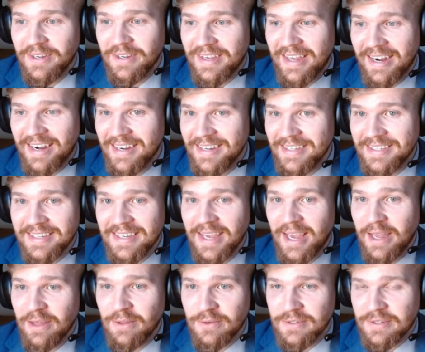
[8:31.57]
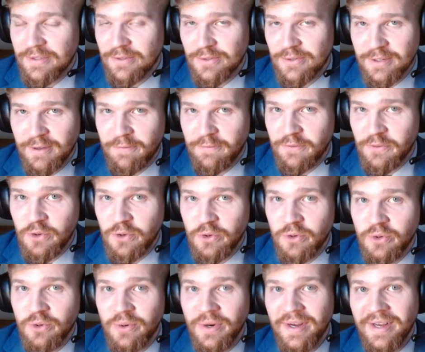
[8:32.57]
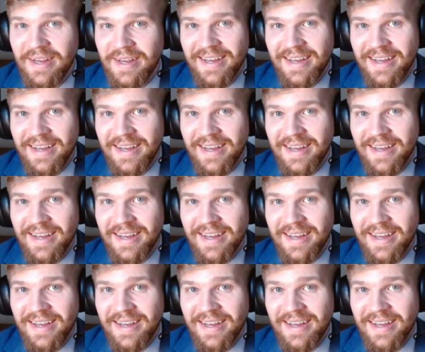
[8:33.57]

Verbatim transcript: get an ECA. There's there's a few.